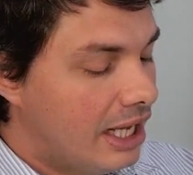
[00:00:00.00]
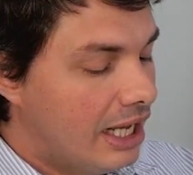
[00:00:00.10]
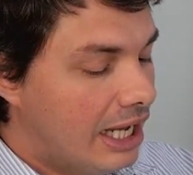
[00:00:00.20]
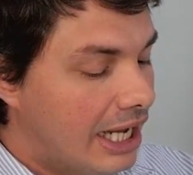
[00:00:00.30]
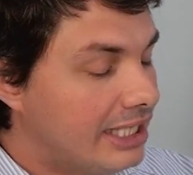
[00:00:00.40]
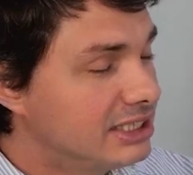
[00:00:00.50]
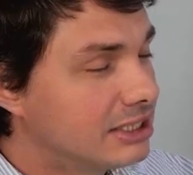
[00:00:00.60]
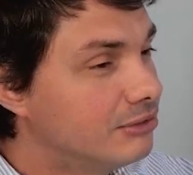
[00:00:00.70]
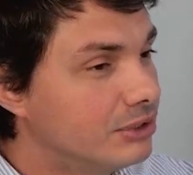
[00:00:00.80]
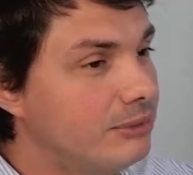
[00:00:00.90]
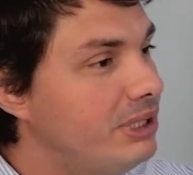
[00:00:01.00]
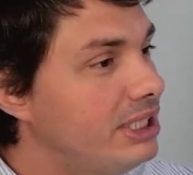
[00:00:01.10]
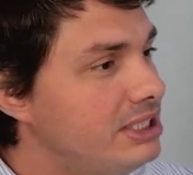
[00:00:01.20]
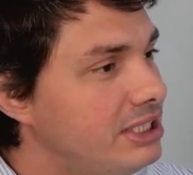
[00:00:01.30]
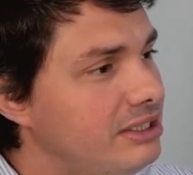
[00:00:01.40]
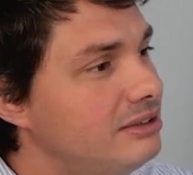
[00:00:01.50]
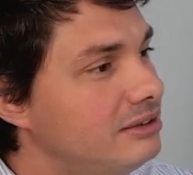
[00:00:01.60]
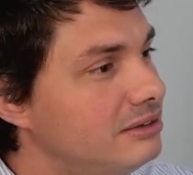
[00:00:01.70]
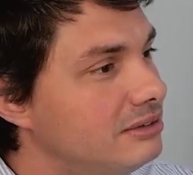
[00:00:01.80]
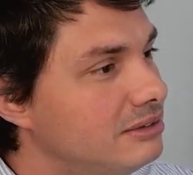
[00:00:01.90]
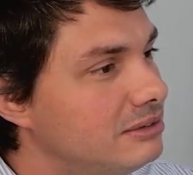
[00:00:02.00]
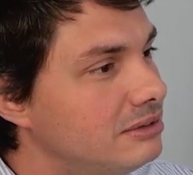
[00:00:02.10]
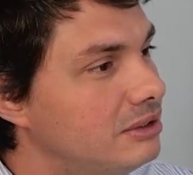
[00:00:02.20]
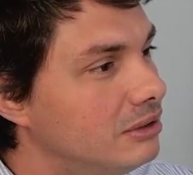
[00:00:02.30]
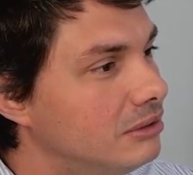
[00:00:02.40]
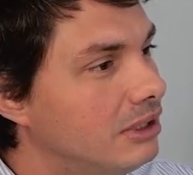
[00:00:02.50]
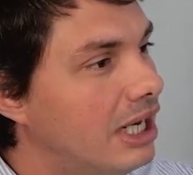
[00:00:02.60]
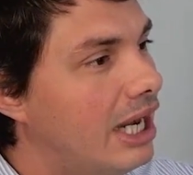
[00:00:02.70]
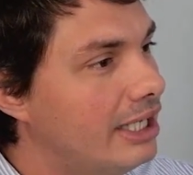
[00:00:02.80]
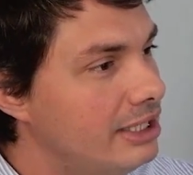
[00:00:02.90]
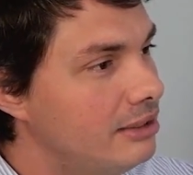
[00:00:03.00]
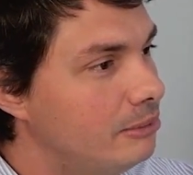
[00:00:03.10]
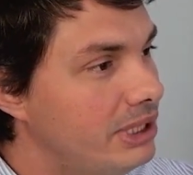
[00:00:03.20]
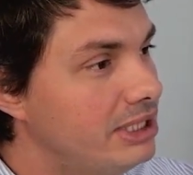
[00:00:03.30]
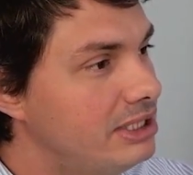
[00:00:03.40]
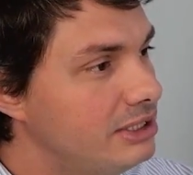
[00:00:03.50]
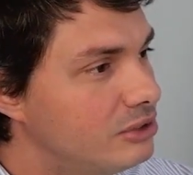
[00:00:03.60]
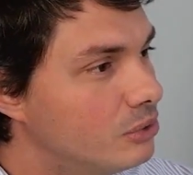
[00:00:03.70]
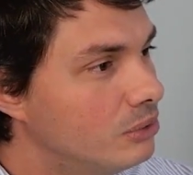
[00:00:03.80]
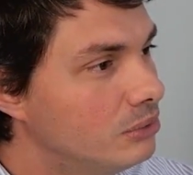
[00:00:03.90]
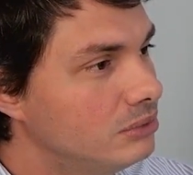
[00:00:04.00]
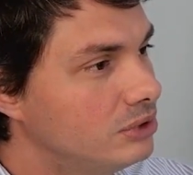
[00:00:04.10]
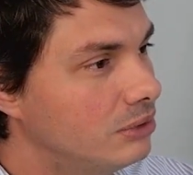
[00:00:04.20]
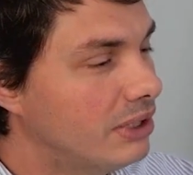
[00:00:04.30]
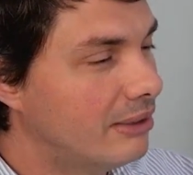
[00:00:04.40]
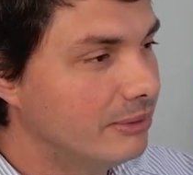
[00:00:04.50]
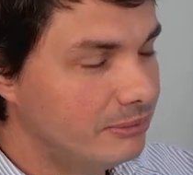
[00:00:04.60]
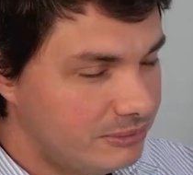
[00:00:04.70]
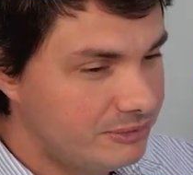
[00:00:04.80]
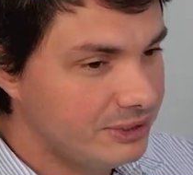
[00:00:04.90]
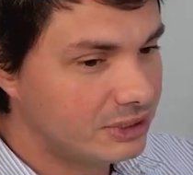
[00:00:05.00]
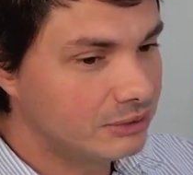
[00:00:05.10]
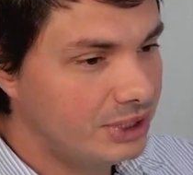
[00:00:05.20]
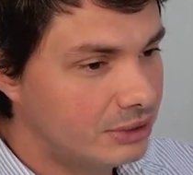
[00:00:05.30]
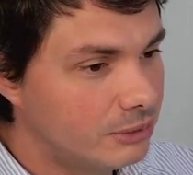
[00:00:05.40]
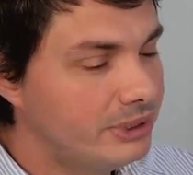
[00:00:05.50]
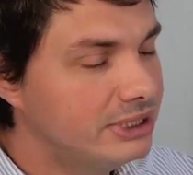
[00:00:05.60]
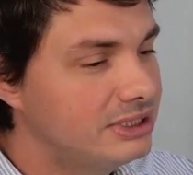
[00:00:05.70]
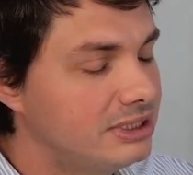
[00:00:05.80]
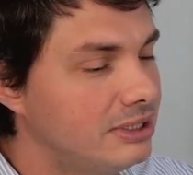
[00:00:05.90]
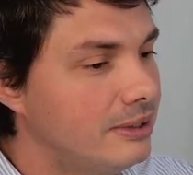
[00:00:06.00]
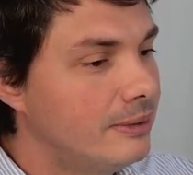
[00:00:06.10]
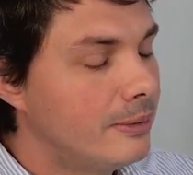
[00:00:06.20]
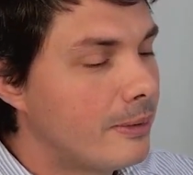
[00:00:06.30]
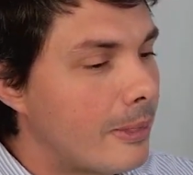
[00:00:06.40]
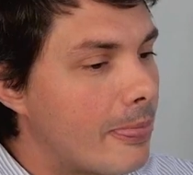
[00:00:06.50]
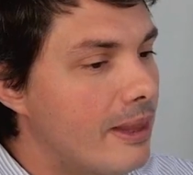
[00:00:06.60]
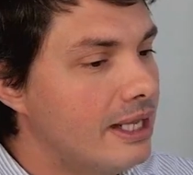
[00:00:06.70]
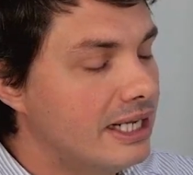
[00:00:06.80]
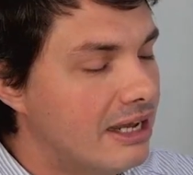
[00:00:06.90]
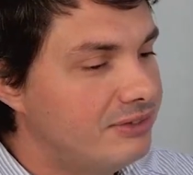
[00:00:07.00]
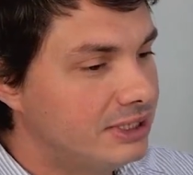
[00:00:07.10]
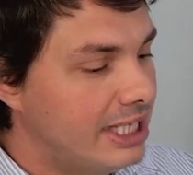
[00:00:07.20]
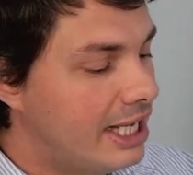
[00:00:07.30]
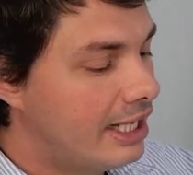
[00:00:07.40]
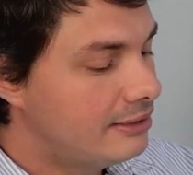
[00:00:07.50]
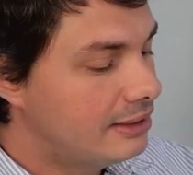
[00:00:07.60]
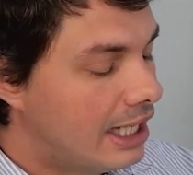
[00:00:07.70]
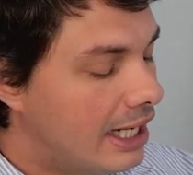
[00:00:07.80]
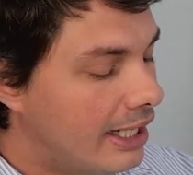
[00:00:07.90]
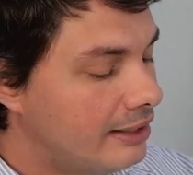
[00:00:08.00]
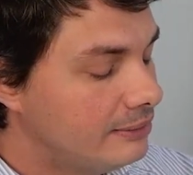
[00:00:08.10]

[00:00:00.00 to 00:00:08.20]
I discovered PT. So I did a PT school. So I'm a physical therapist. And after that, I